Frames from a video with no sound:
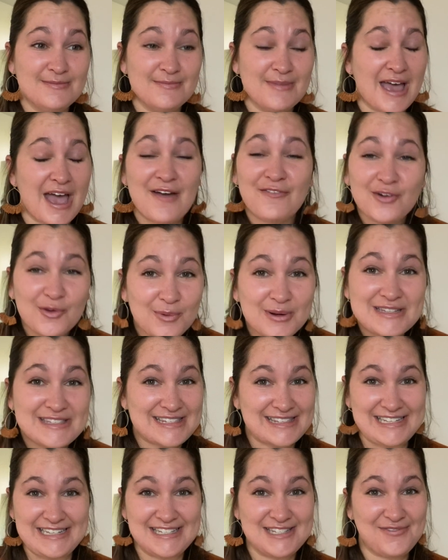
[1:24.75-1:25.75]
everyone's
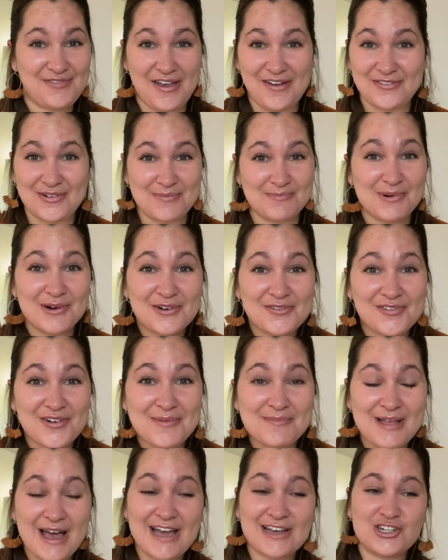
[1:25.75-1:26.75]
least favorite book
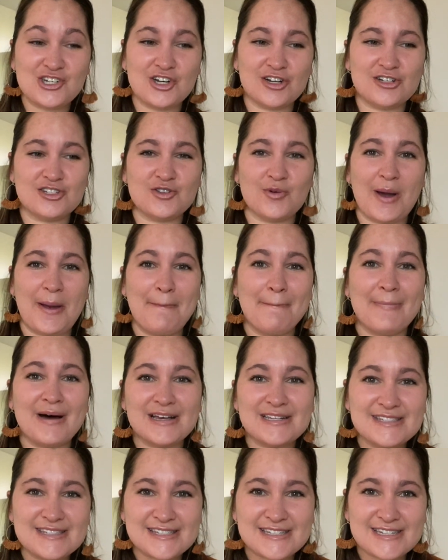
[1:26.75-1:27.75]
from last year, and so I
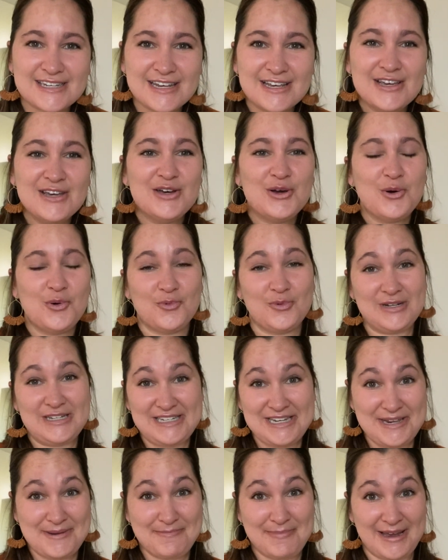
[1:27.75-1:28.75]
must
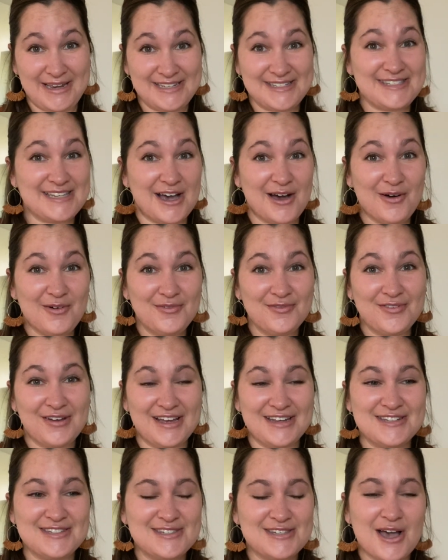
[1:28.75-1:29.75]
redeem myself.
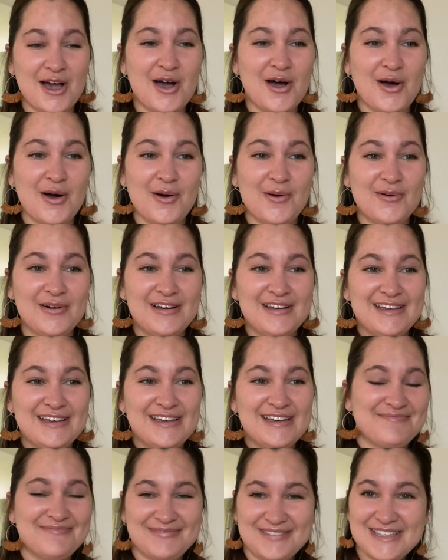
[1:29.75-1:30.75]
And so
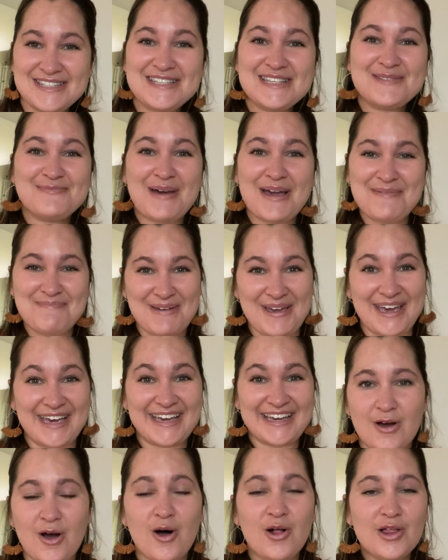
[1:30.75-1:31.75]
this is my
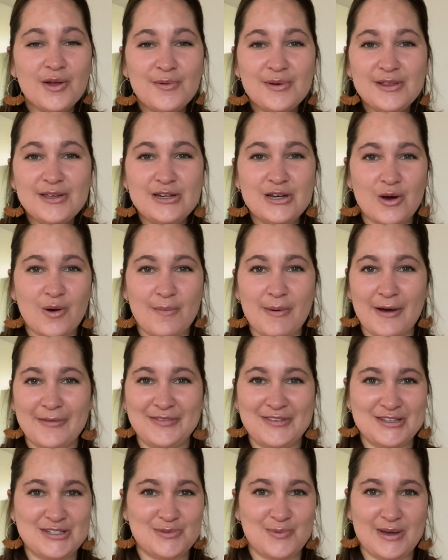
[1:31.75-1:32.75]
pick. All I really know about
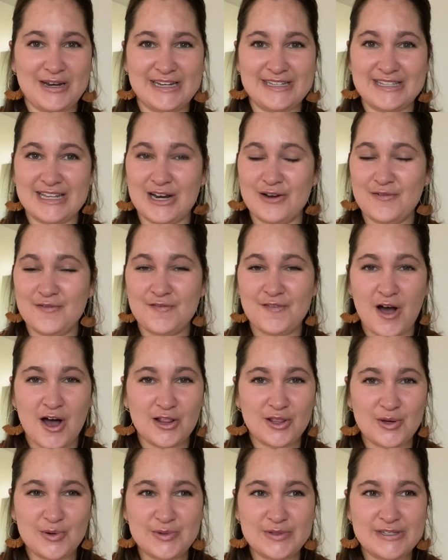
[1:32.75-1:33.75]
this one is that it
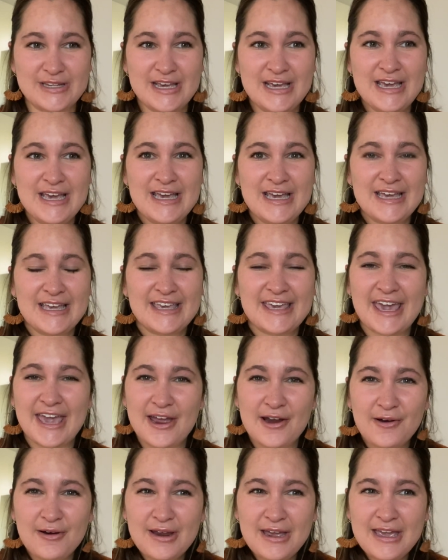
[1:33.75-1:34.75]
follows
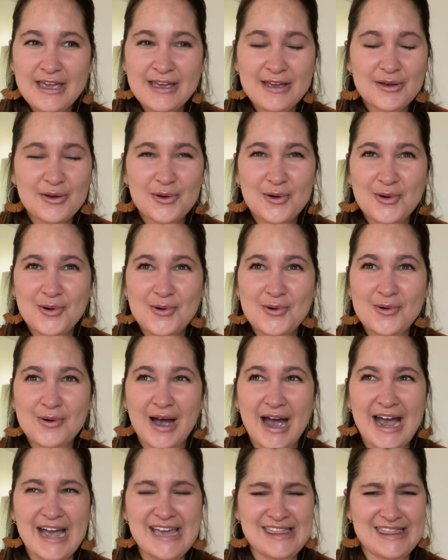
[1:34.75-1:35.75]
Carrie, who
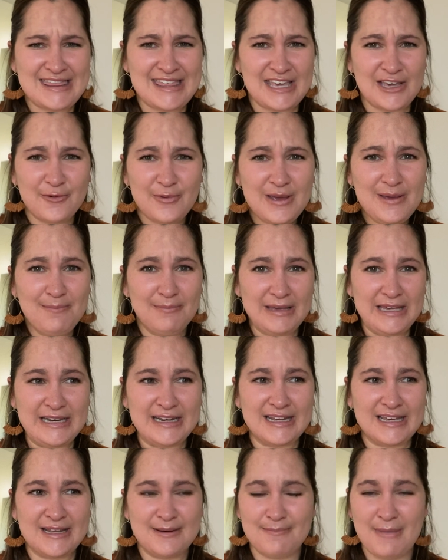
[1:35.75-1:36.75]
I think we
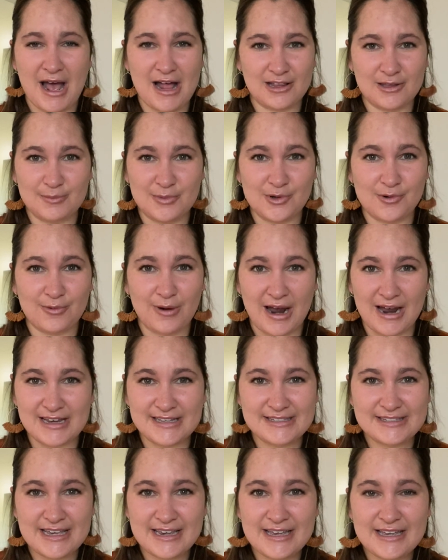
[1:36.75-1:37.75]
meet in Malibu
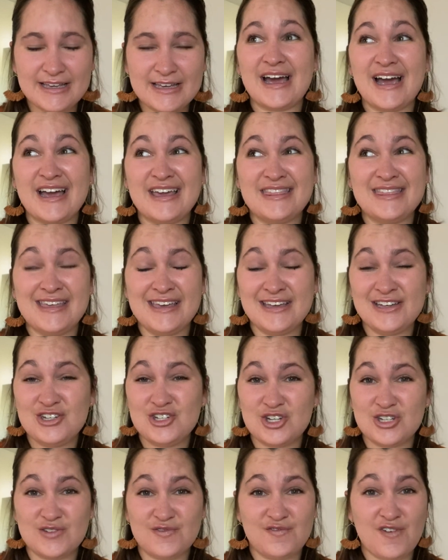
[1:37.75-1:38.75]
Rising. I think it's
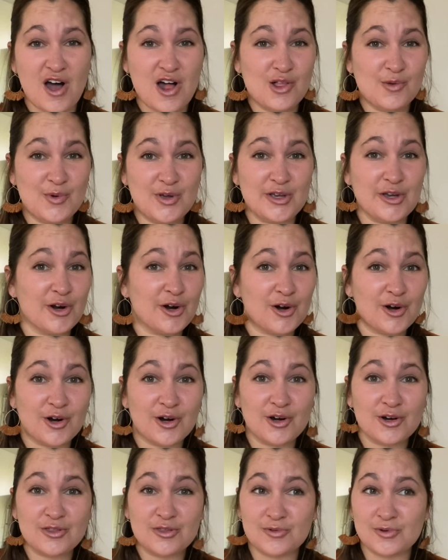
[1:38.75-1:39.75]
just following
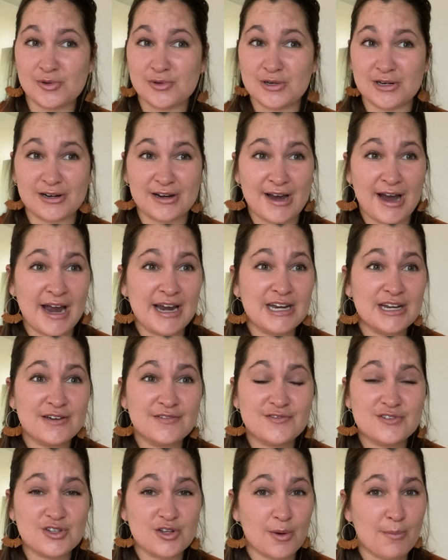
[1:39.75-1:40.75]
her through her kind
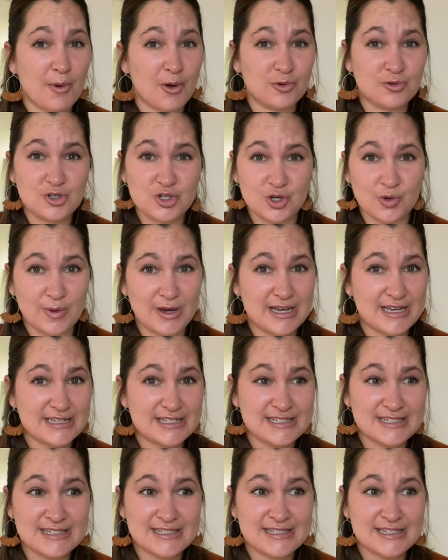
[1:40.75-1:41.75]
of
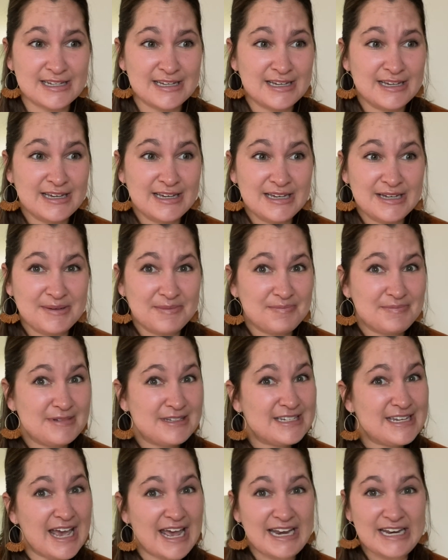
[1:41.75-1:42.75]
tumultuous
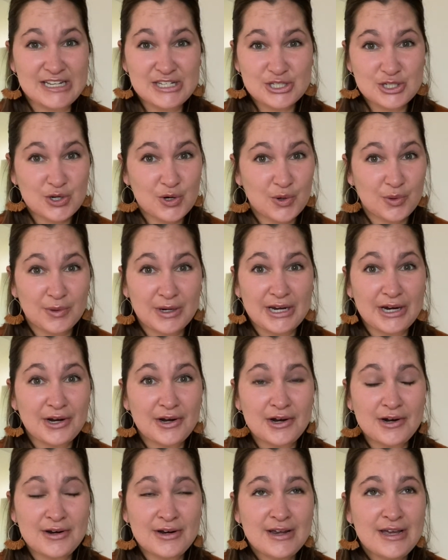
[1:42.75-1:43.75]
tennis
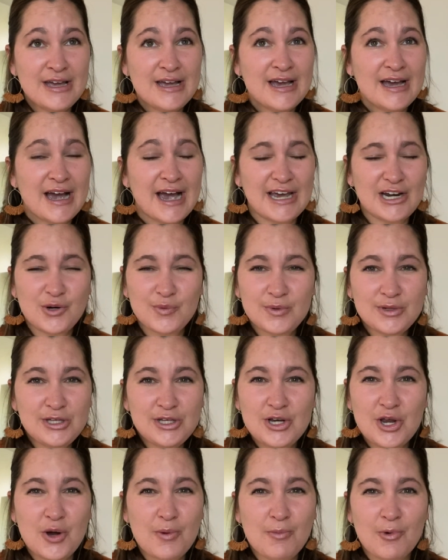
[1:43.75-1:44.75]
career. I don't really
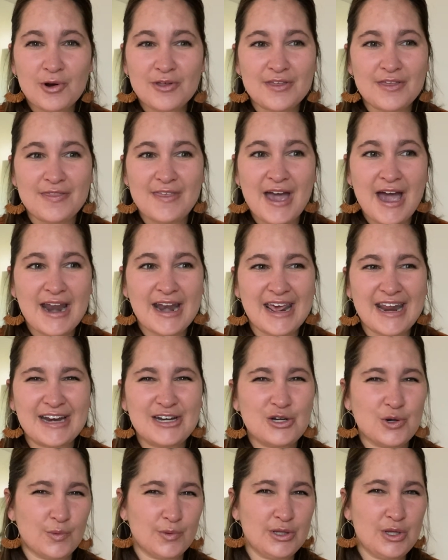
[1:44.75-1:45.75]
know more than that, and I
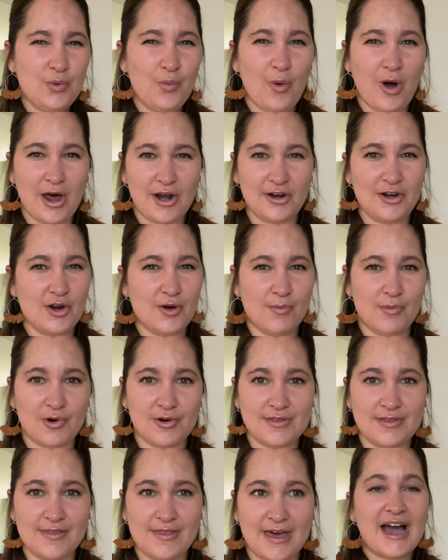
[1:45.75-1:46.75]
don't really want to know more
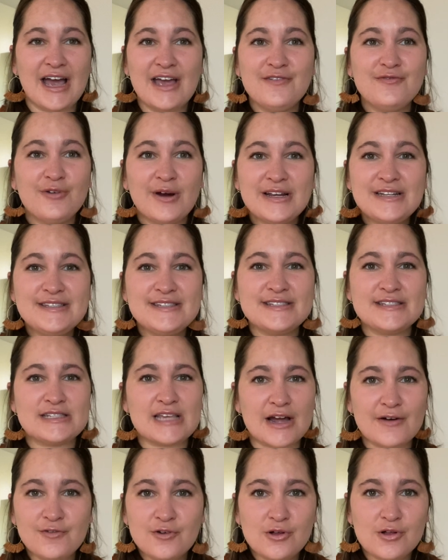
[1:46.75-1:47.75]
than that. I've read
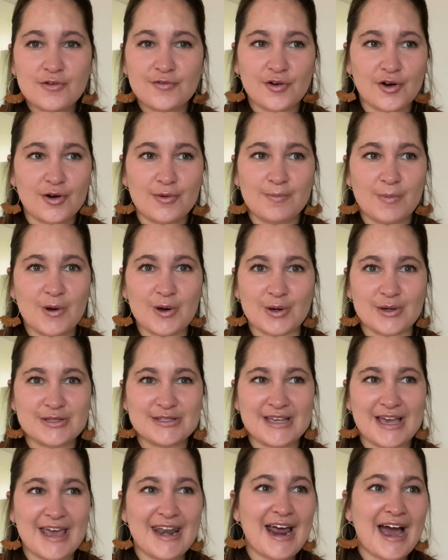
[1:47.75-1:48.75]
several of her
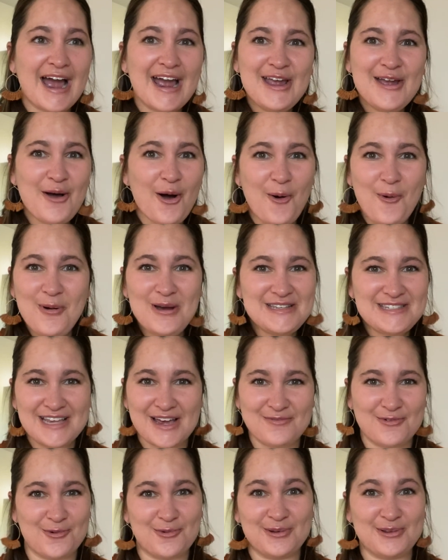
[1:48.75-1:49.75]
books, and I always
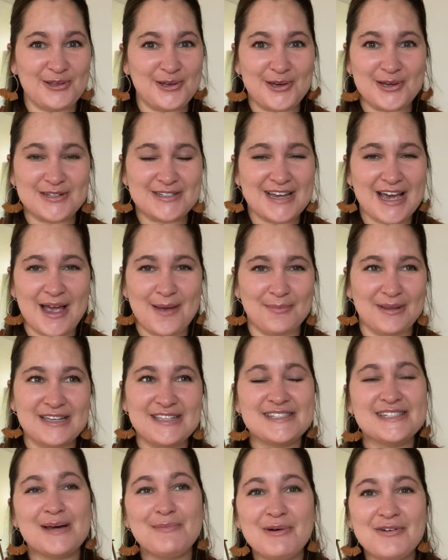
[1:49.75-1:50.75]
have a really good time. Like,
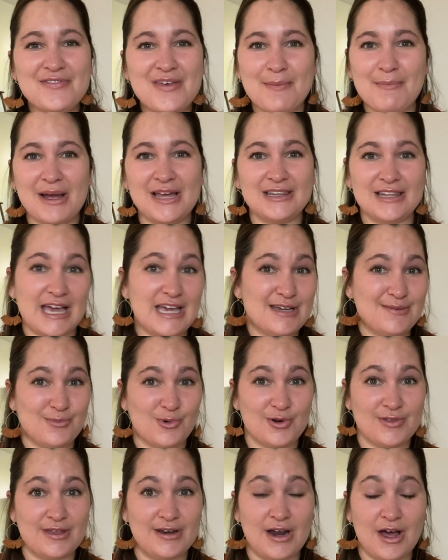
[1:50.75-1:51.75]
some of them I like
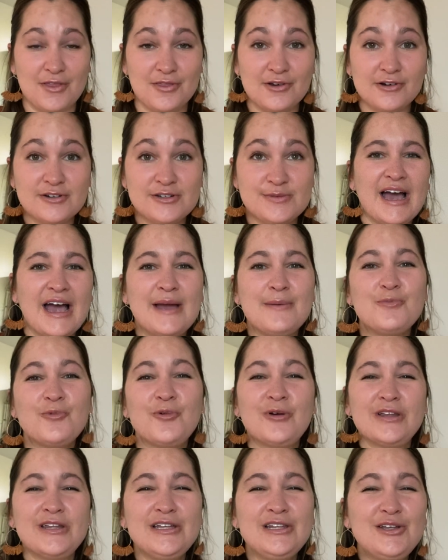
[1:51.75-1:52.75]
more than others. I'm
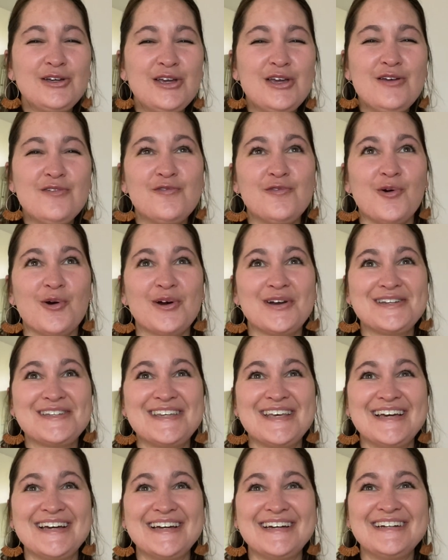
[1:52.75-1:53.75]
really looking forward
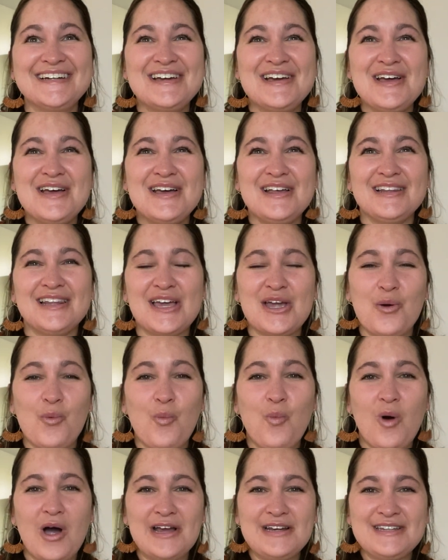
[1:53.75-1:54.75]
to, like,
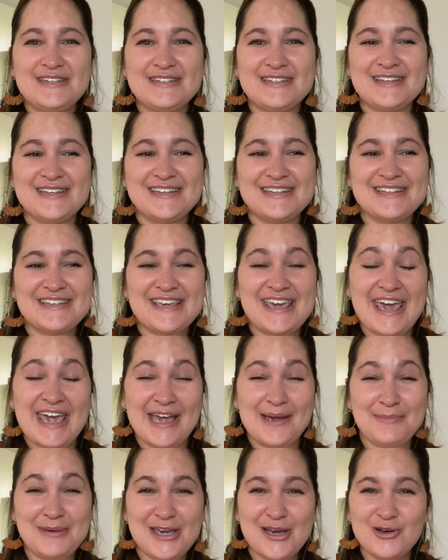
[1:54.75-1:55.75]
what
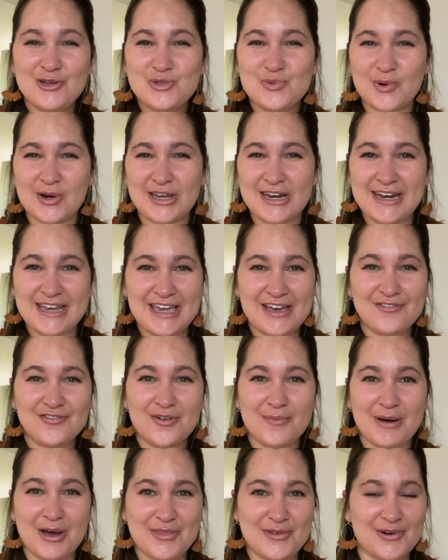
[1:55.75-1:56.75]
cameos we're going to get
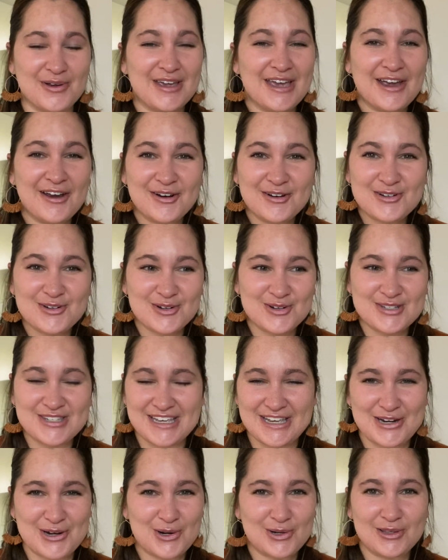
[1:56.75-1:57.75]
from other characters
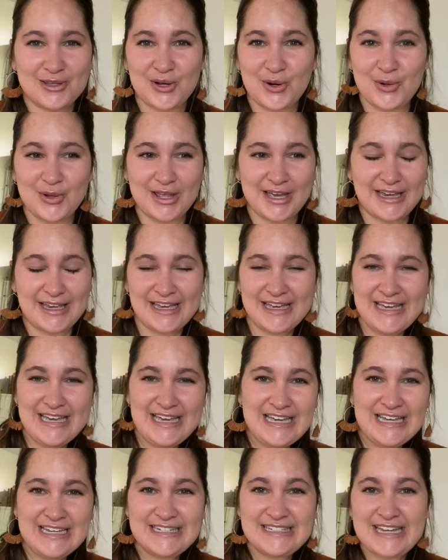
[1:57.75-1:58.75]
in her little, like,
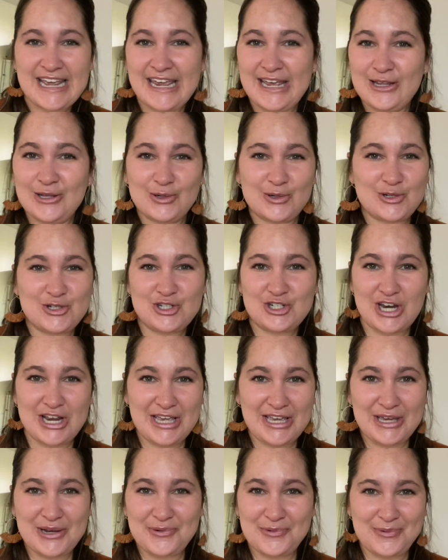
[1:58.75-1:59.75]
Taylor's
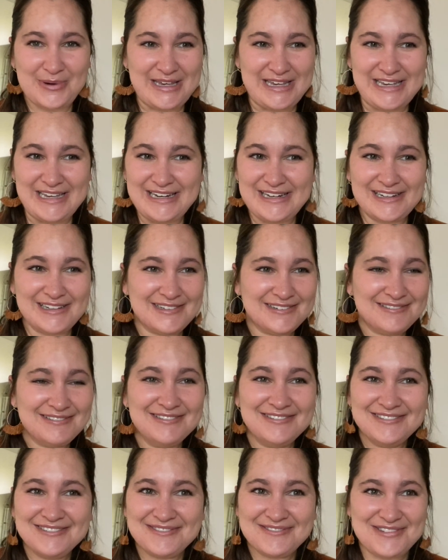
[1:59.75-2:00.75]
Jenkins Reid
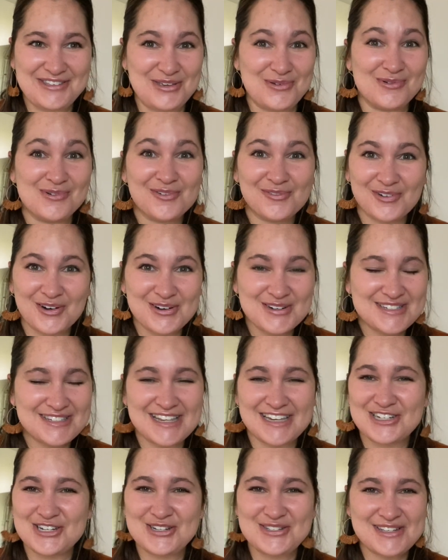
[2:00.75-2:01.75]
universe
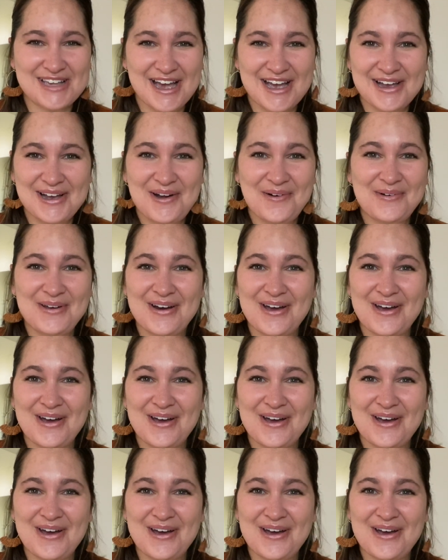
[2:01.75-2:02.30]
that she's got going